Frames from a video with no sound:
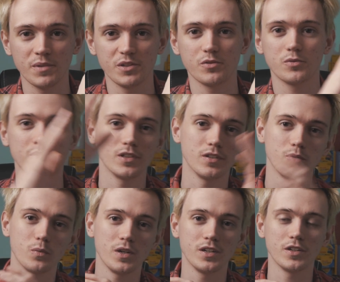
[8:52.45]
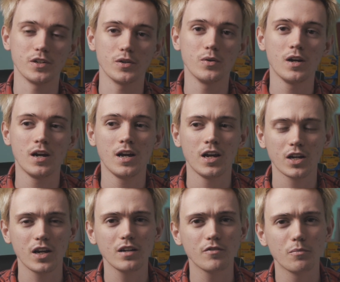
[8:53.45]
middle and then the window.
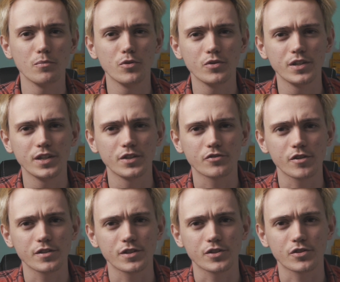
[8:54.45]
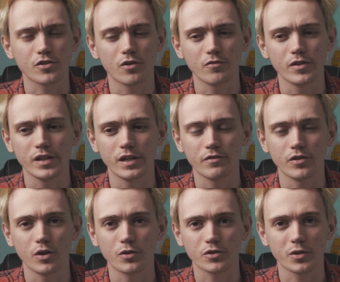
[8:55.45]
Kind of a moody, interesting shot really, even
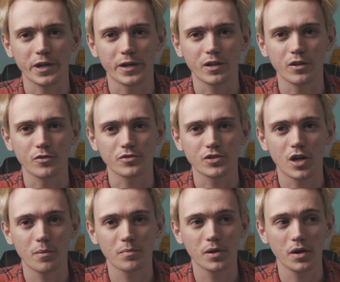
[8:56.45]
though it's kind of close up.